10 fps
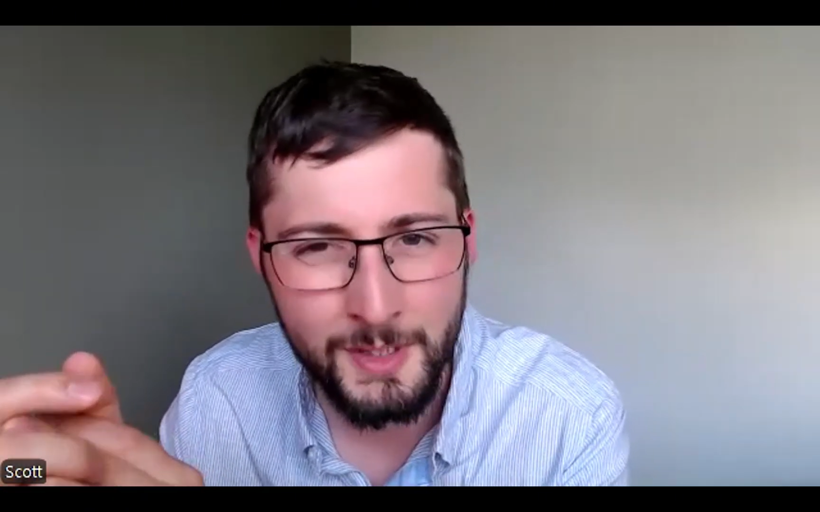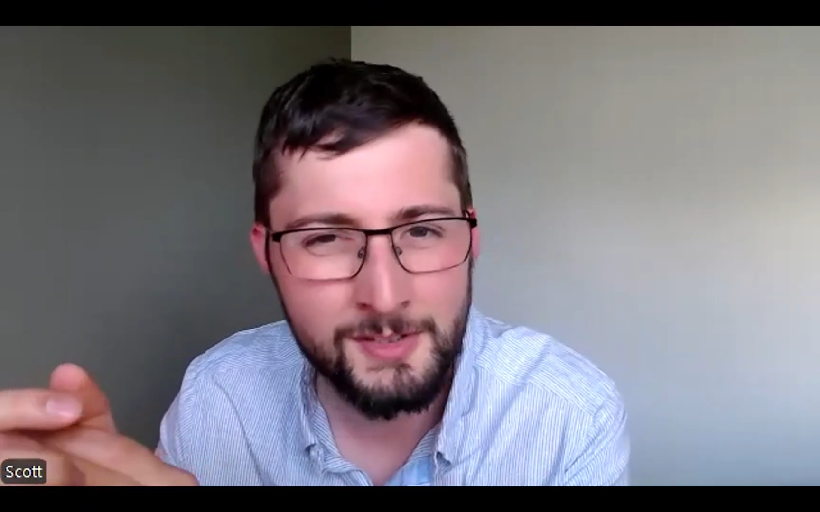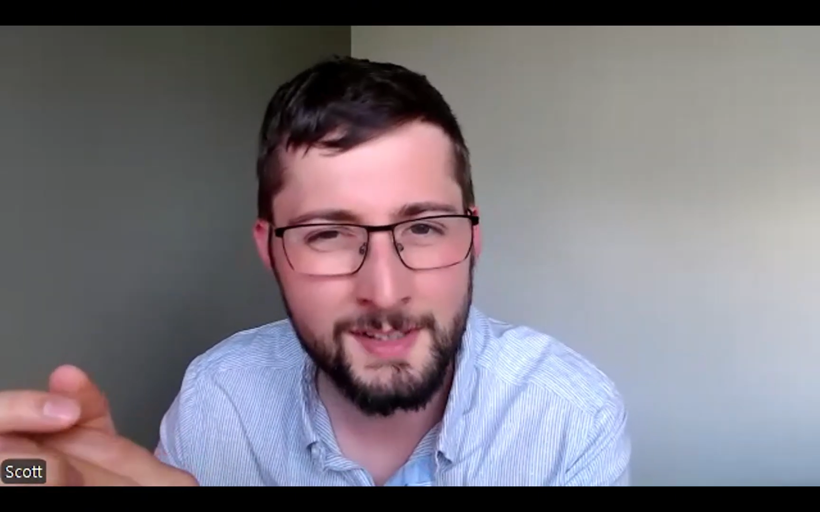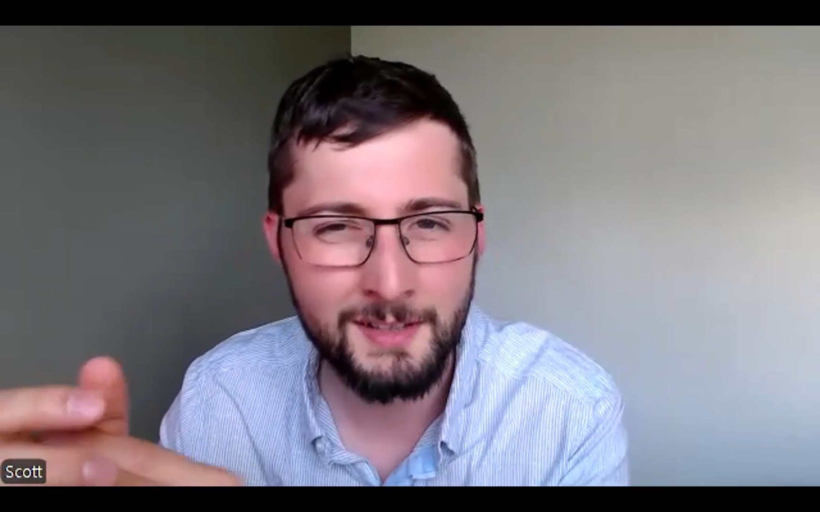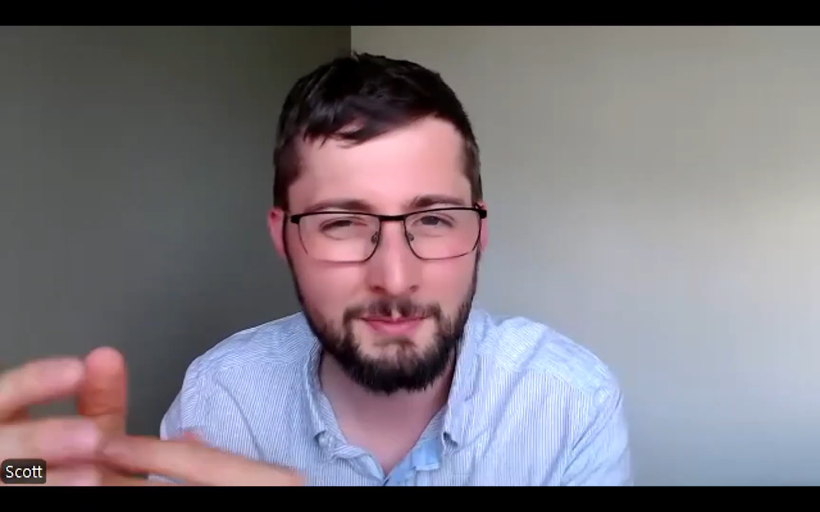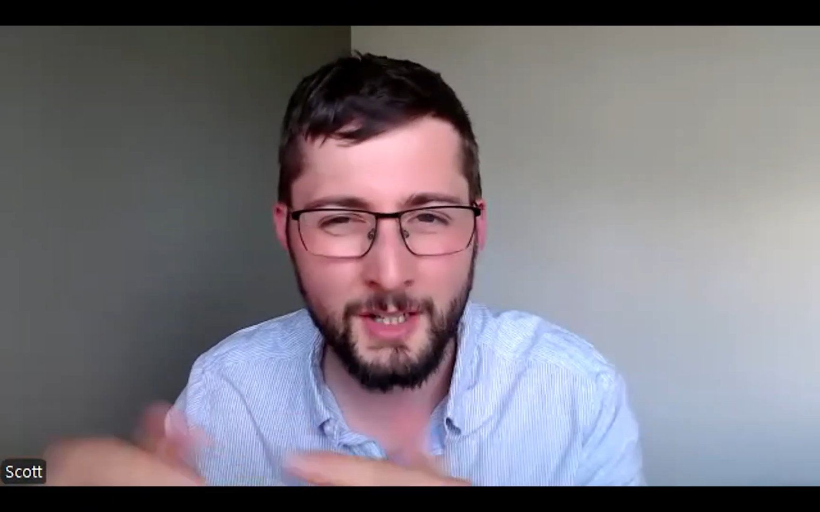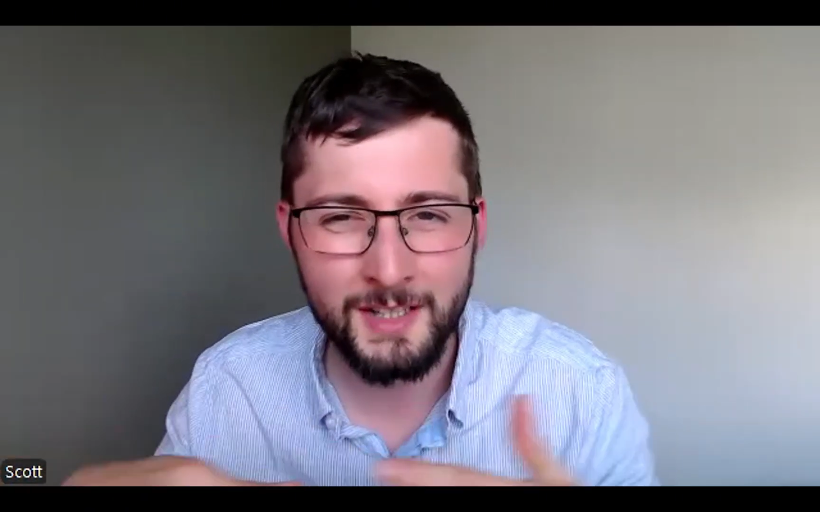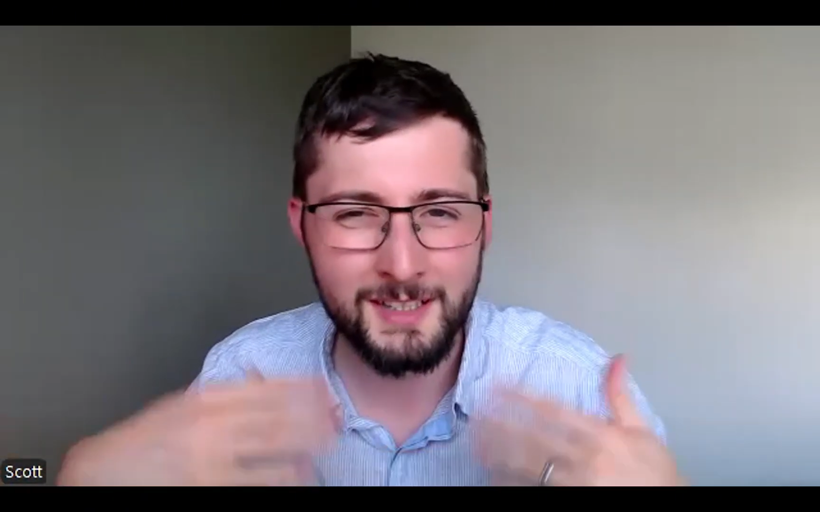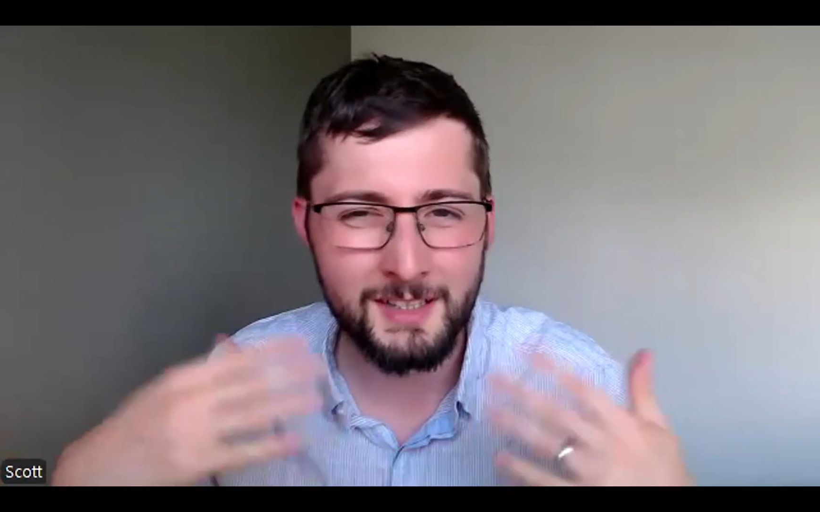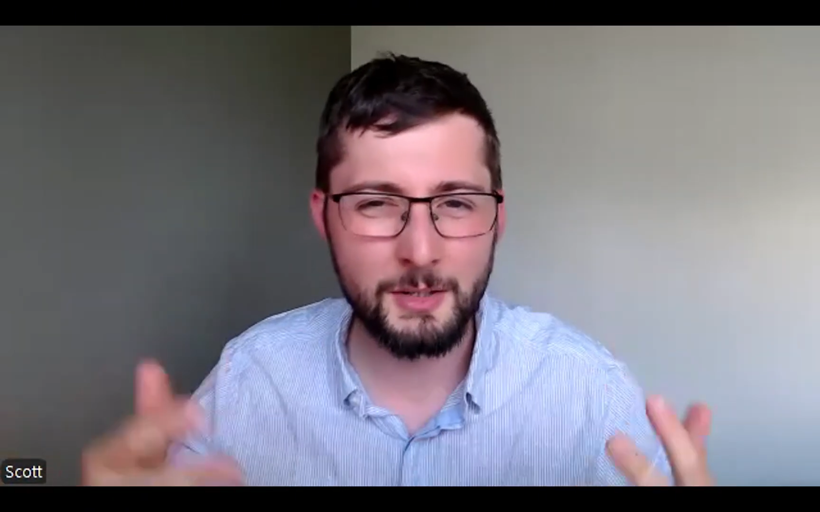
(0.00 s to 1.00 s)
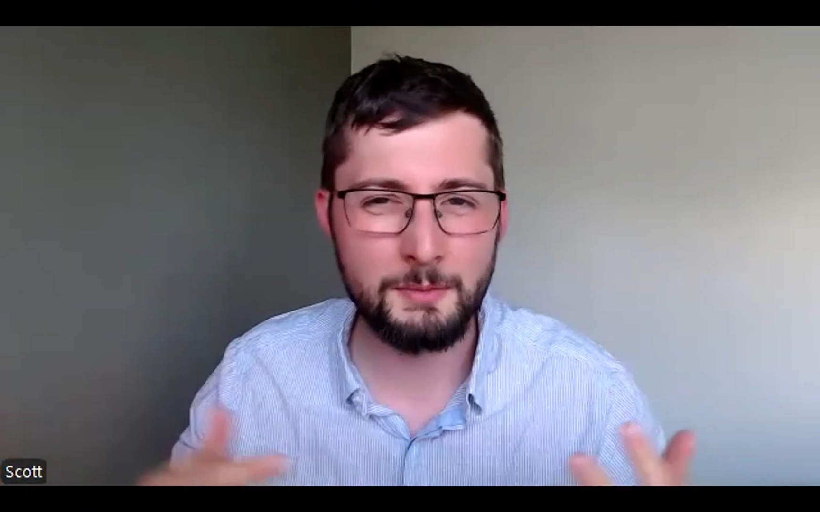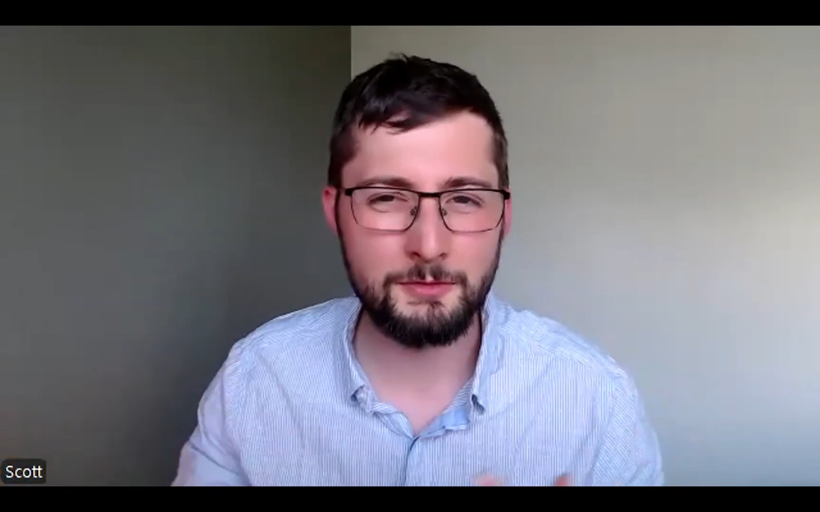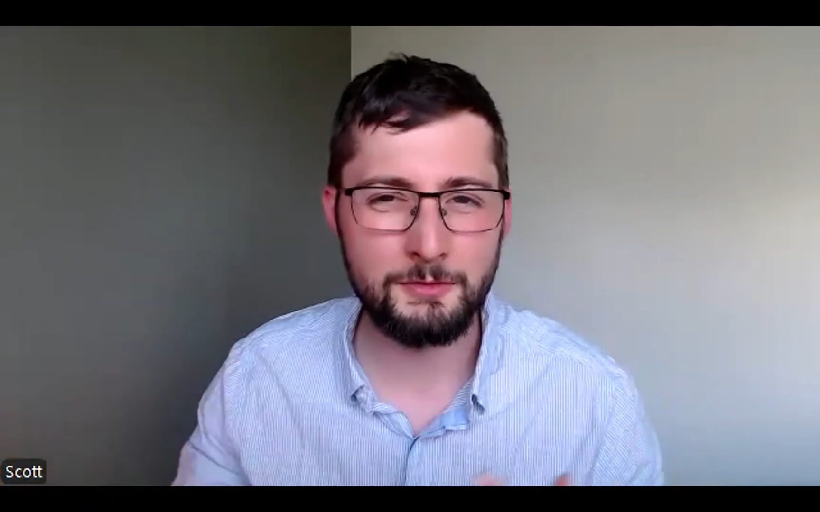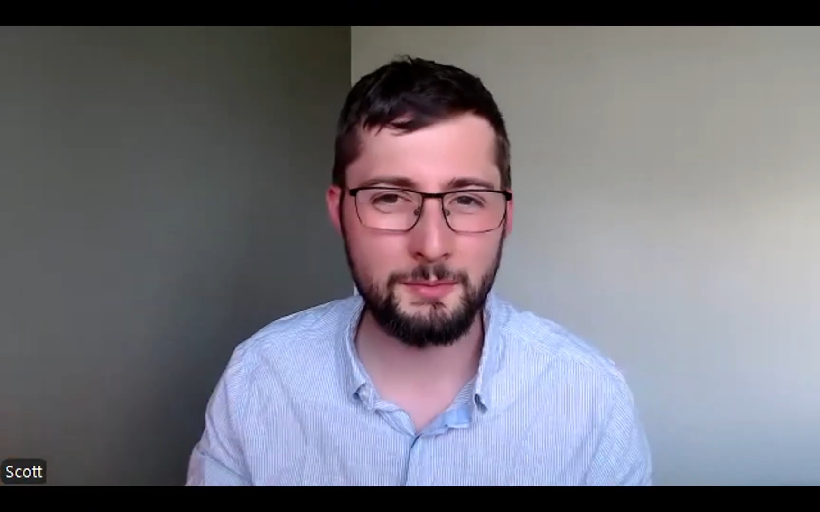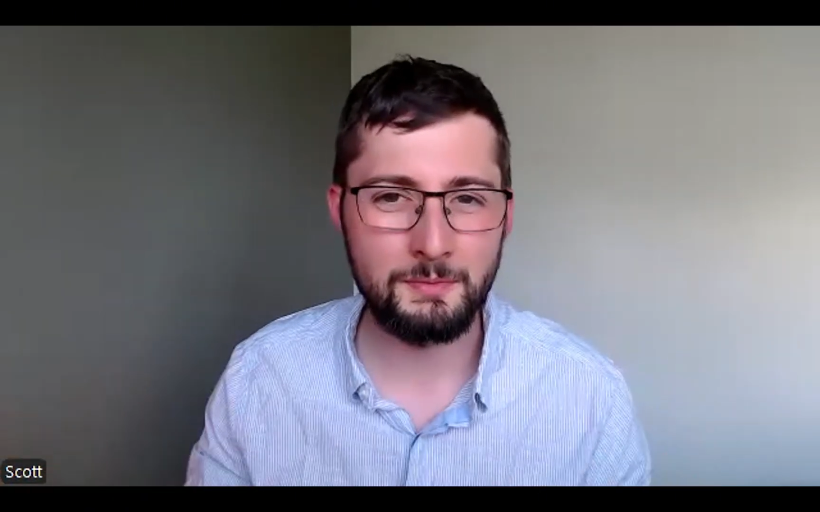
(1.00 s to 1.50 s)
Where does that idea come
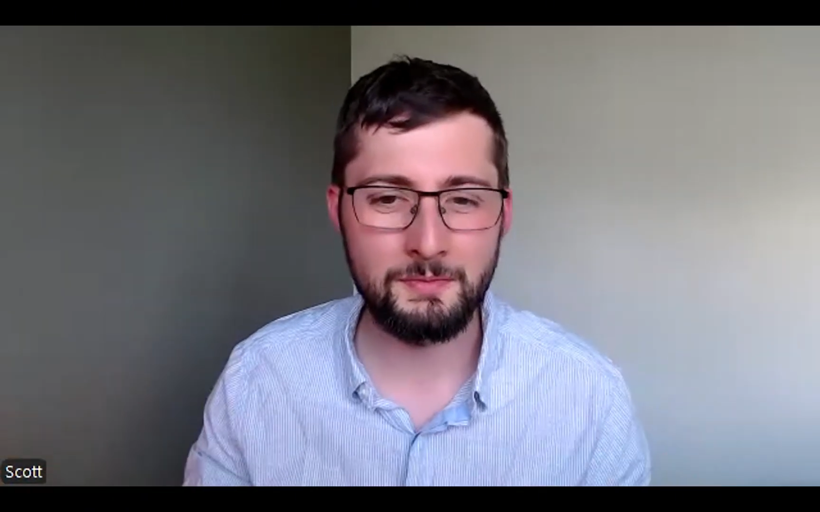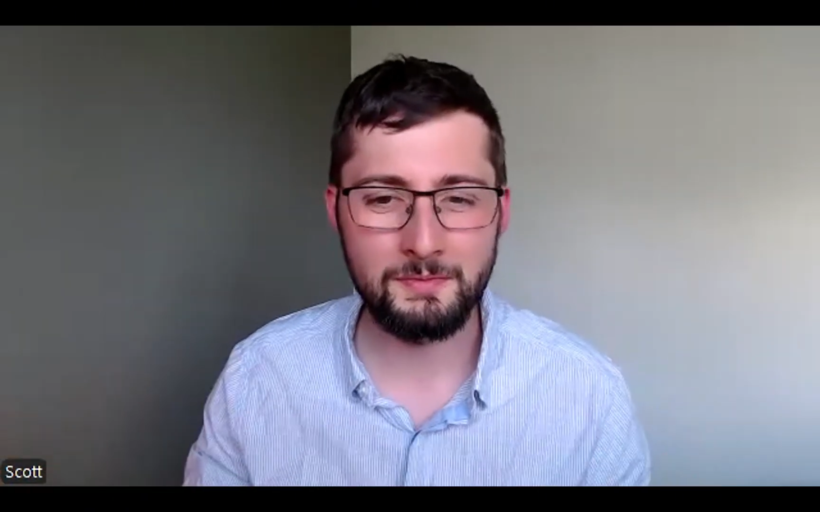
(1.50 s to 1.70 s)
from?